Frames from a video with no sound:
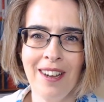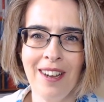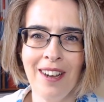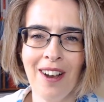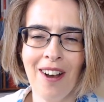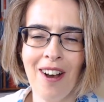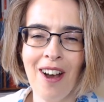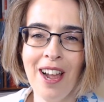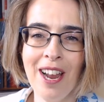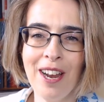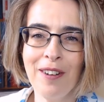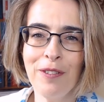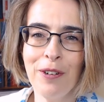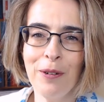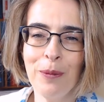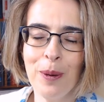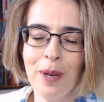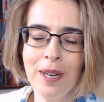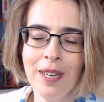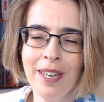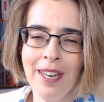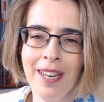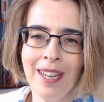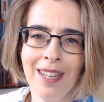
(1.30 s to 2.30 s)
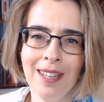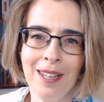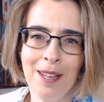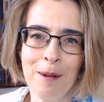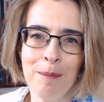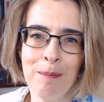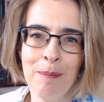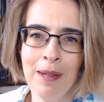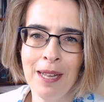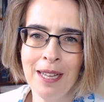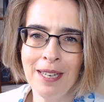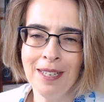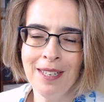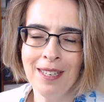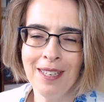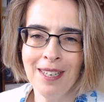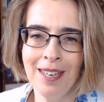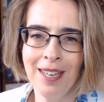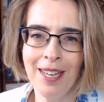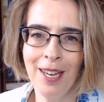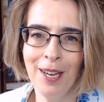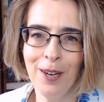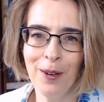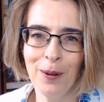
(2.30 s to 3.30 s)
Hi everyone, Helen
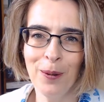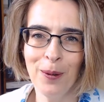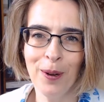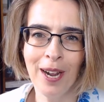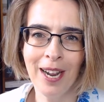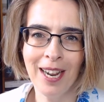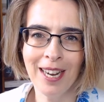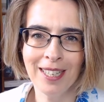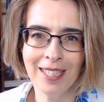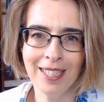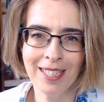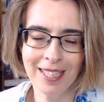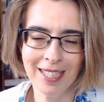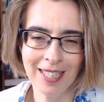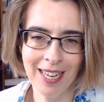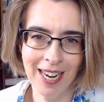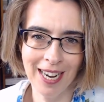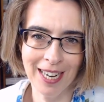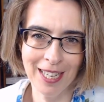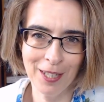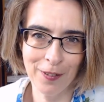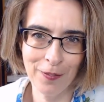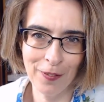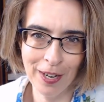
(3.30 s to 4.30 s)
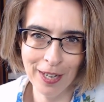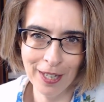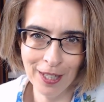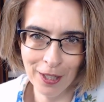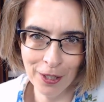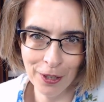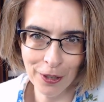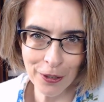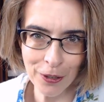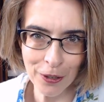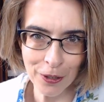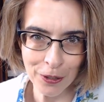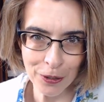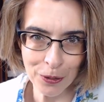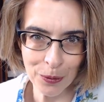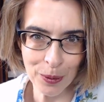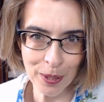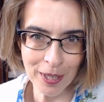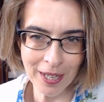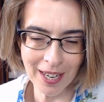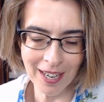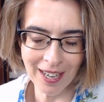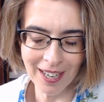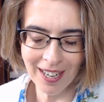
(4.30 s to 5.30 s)
Blunden here at Activate Learn on
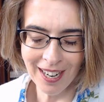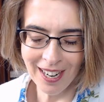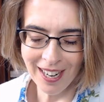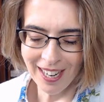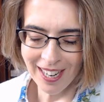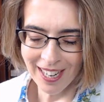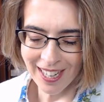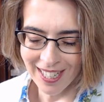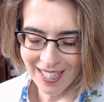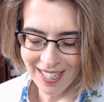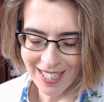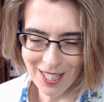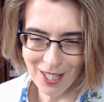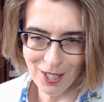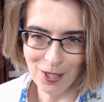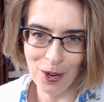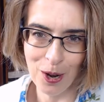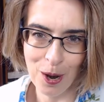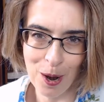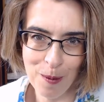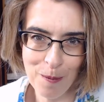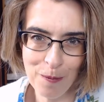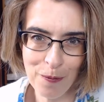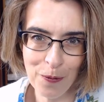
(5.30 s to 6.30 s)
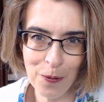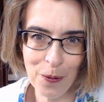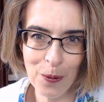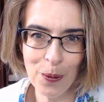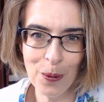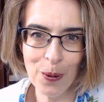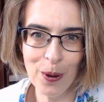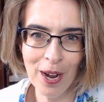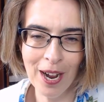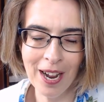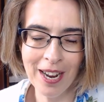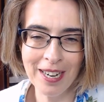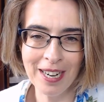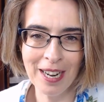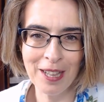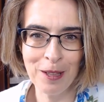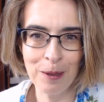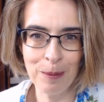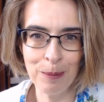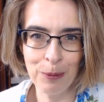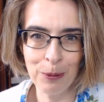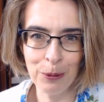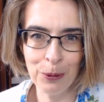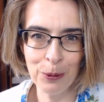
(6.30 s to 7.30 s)
Twitter. It is time for
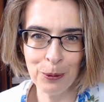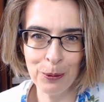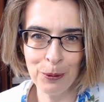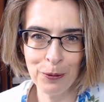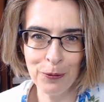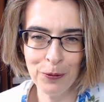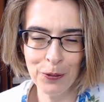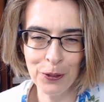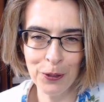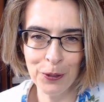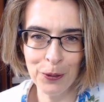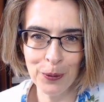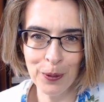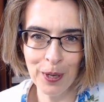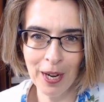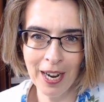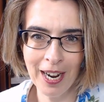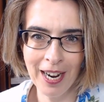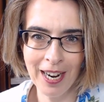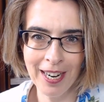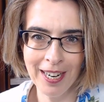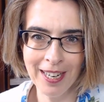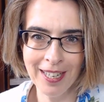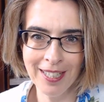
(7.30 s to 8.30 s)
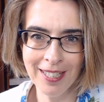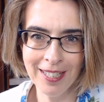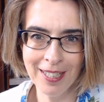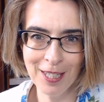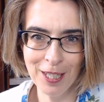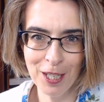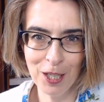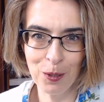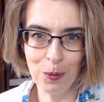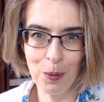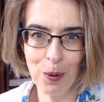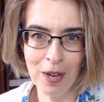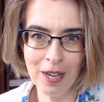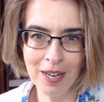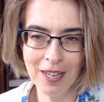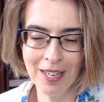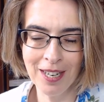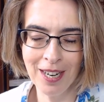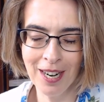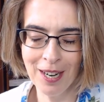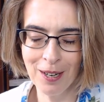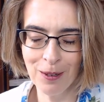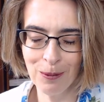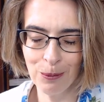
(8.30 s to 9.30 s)
another book review, and this
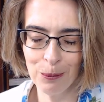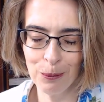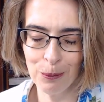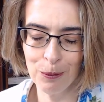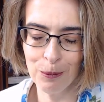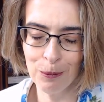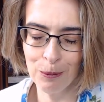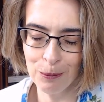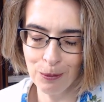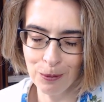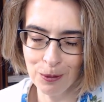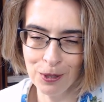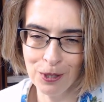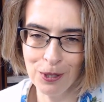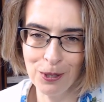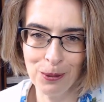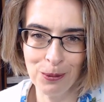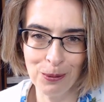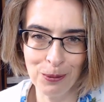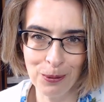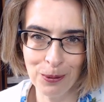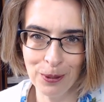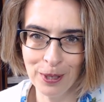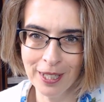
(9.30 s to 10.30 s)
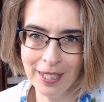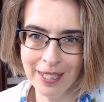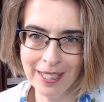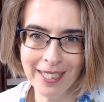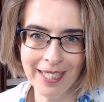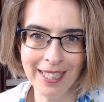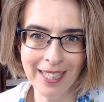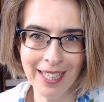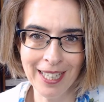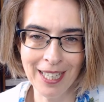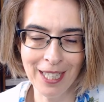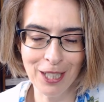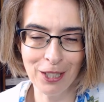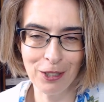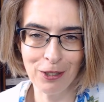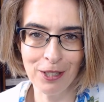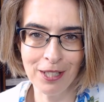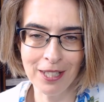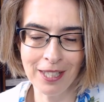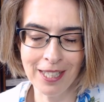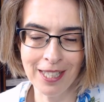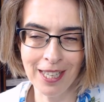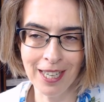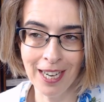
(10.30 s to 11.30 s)
one was really
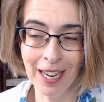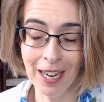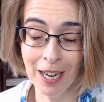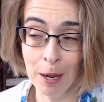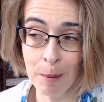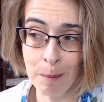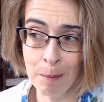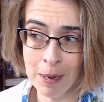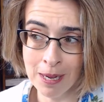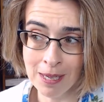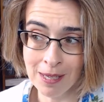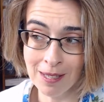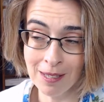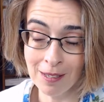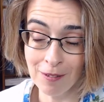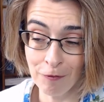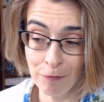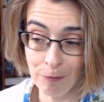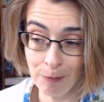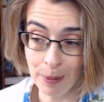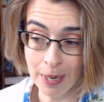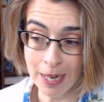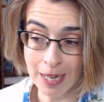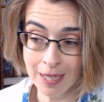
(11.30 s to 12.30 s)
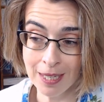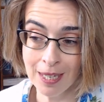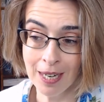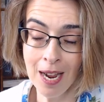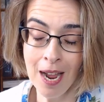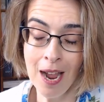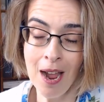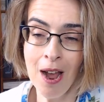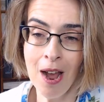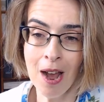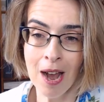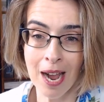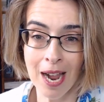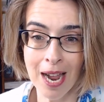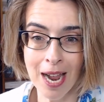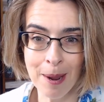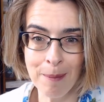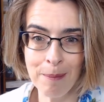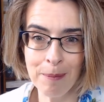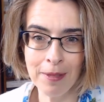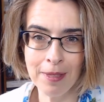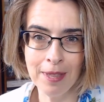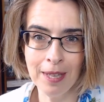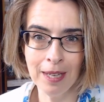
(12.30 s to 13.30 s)
interesting, and I must admit I
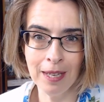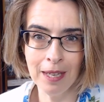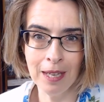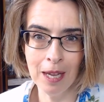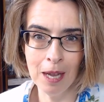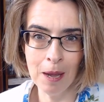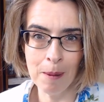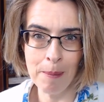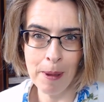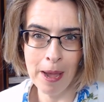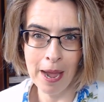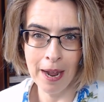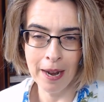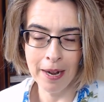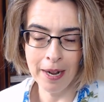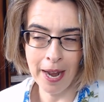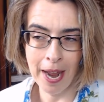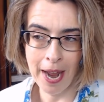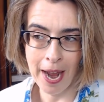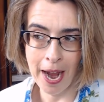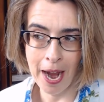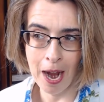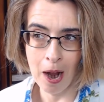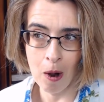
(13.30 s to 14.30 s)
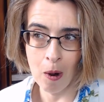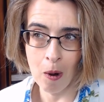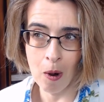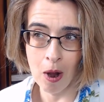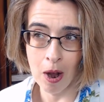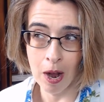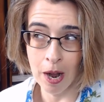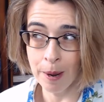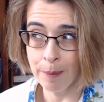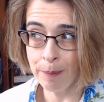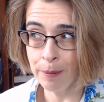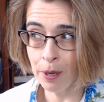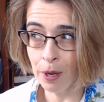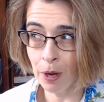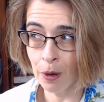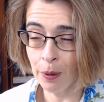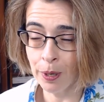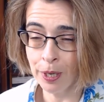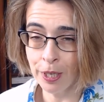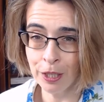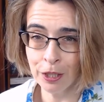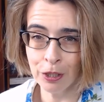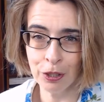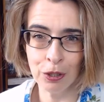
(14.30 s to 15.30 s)
am thinking about how I'm
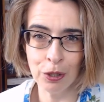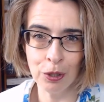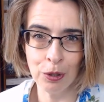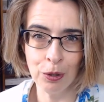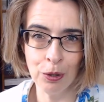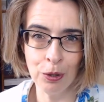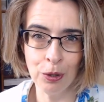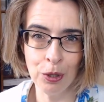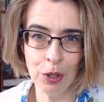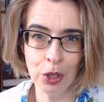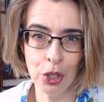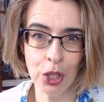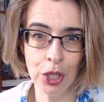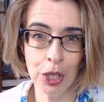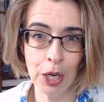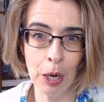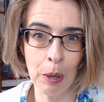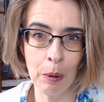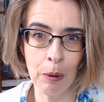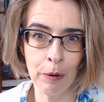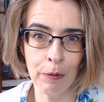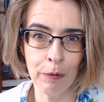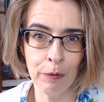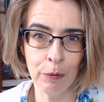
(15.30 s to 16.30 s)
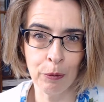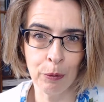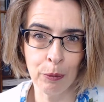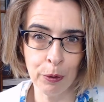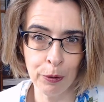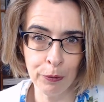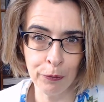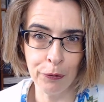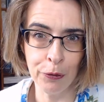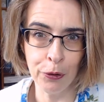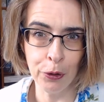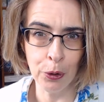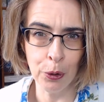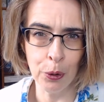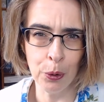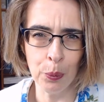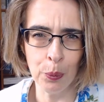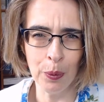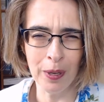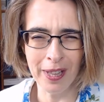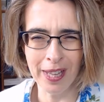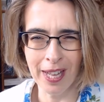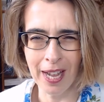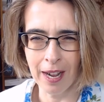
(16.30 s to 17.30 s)
going to share a review
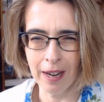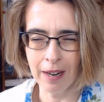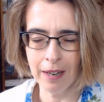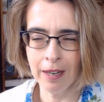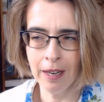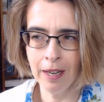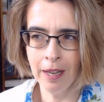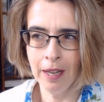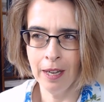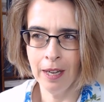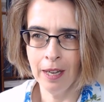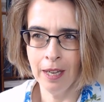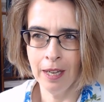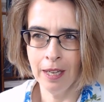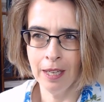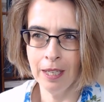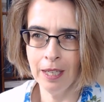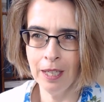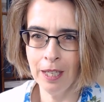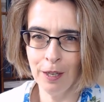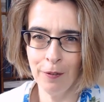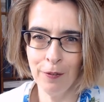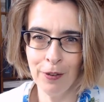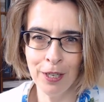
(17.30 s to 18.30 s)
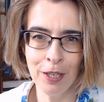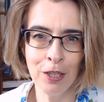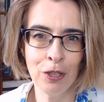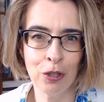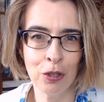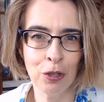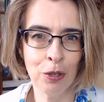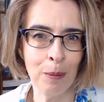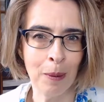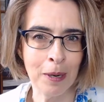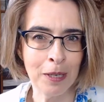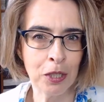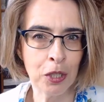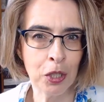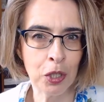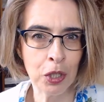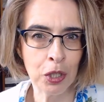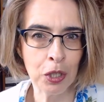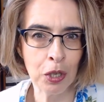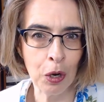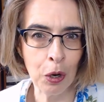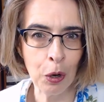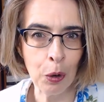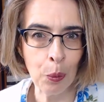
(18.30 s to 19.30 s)
without giving too
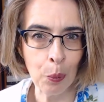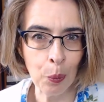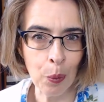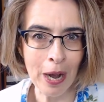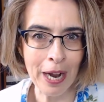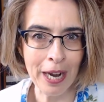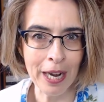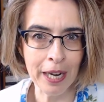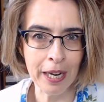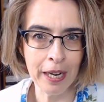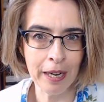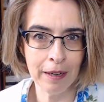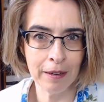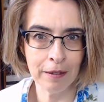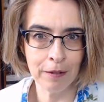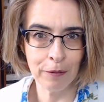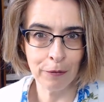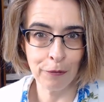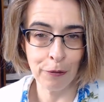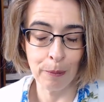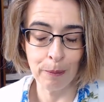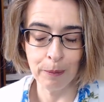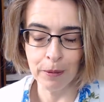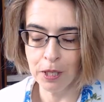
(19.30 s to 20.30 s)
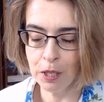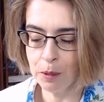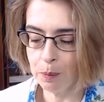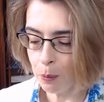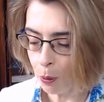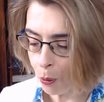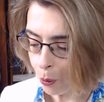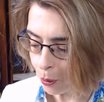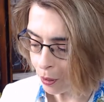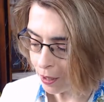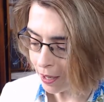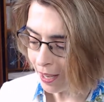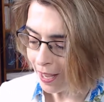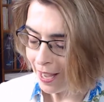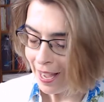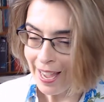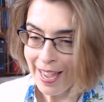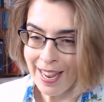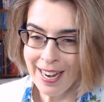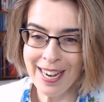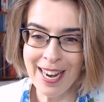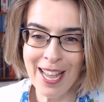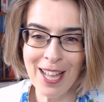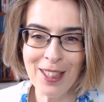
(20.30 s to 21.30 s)
much away from this book.
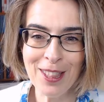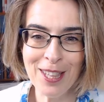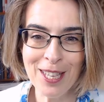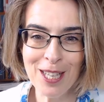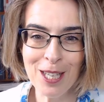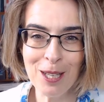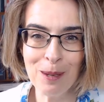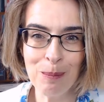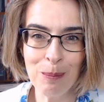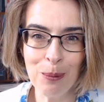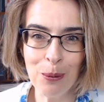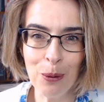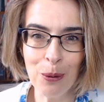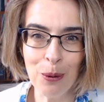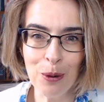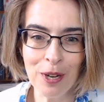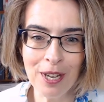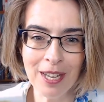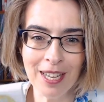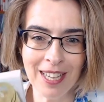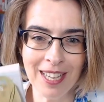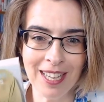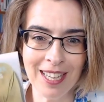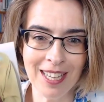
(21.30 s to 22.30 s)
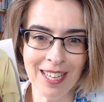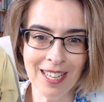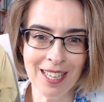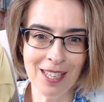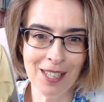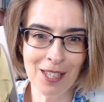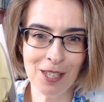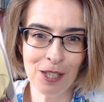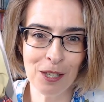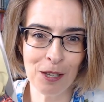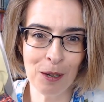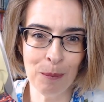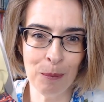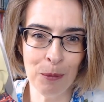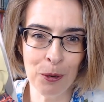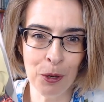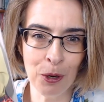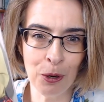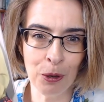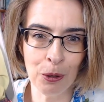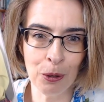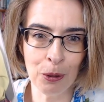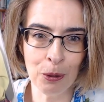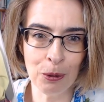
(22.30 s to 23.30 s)
Now, this book is
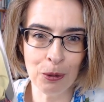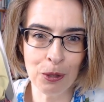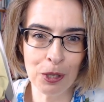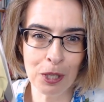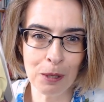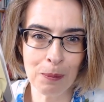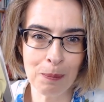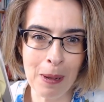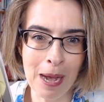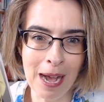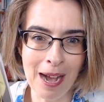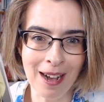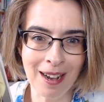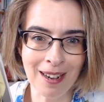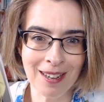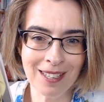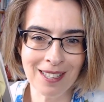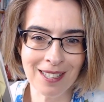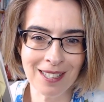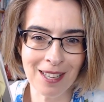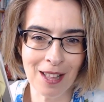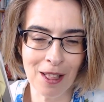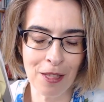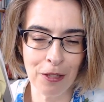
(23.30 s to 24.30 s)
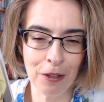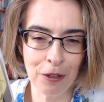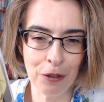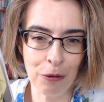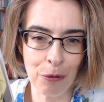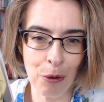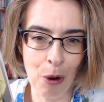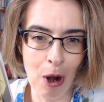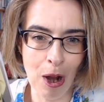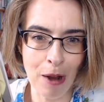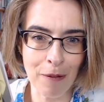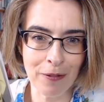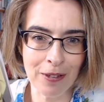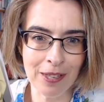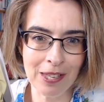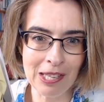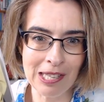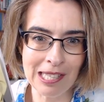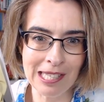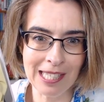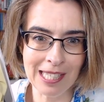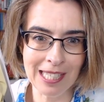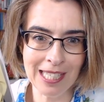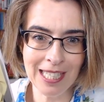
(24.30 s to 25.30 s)
Muriel Sparks' The Driver's
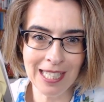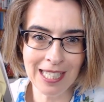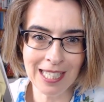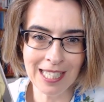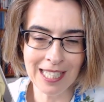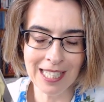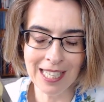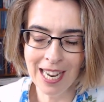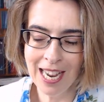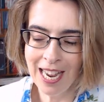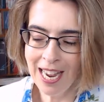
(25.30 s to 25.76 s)
Seat.